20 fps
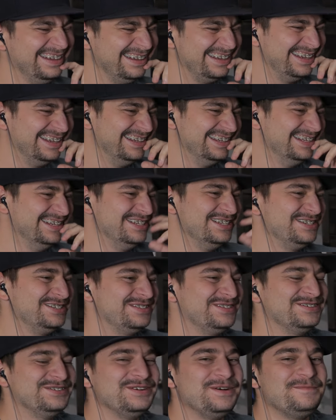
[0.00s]
I
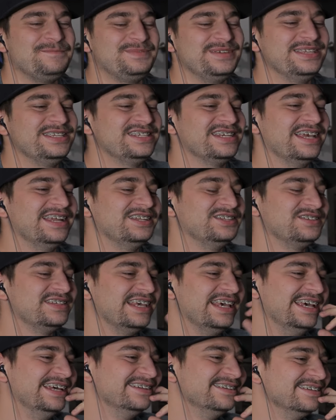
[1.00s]
threw a peach at
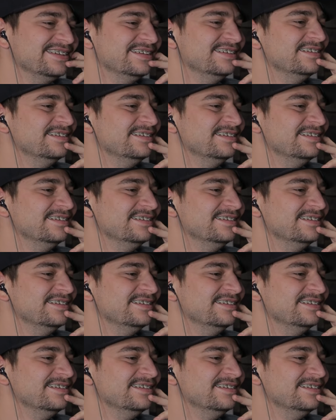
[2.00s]
his head.